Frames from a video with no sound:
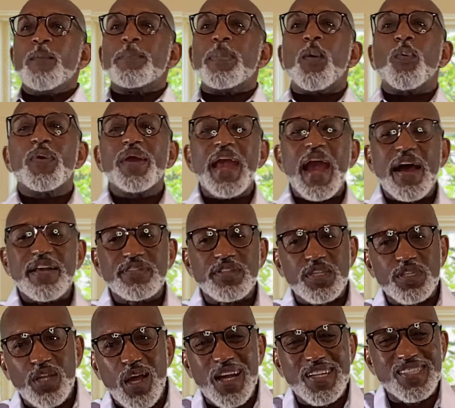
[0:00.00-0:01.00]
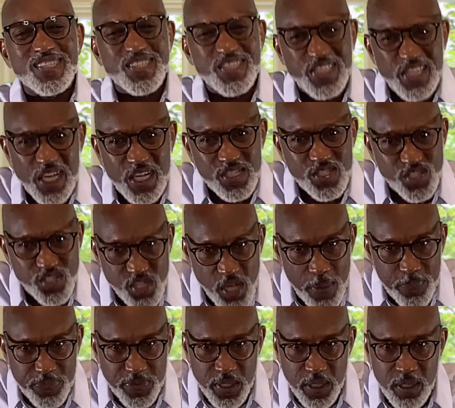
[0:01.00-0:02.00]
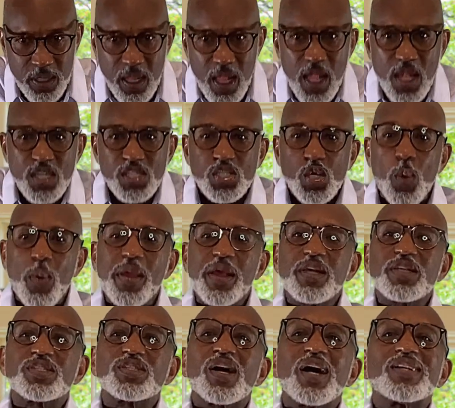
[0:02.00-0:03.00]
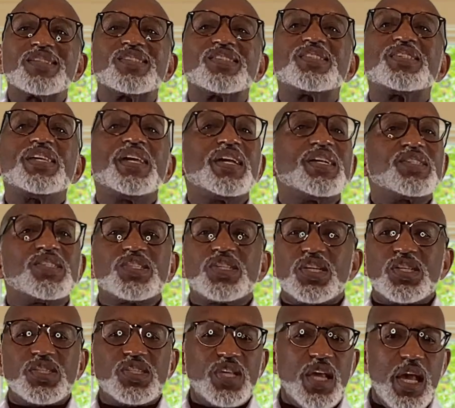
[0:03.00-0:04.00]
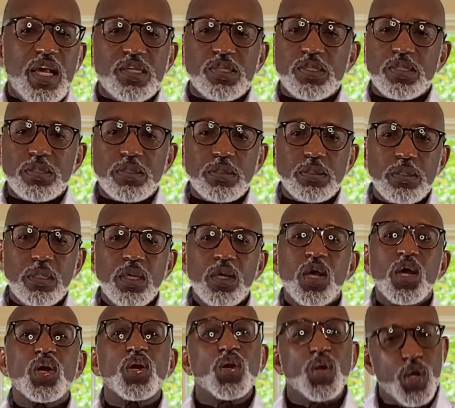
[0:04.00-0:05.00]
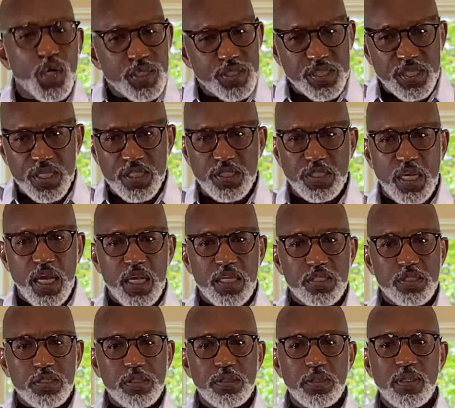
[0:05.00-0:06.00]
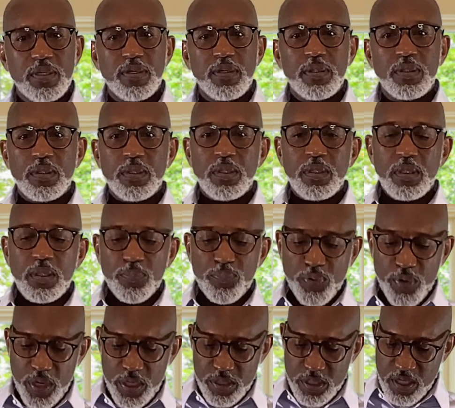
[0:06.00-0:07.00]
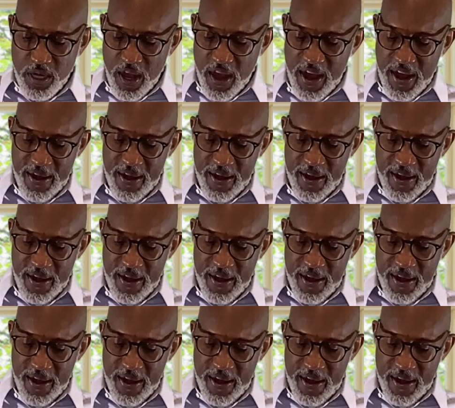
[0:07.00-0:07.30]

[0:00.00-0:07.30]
But we have to start seeing something so we can start seeing success. Good success. Praise God.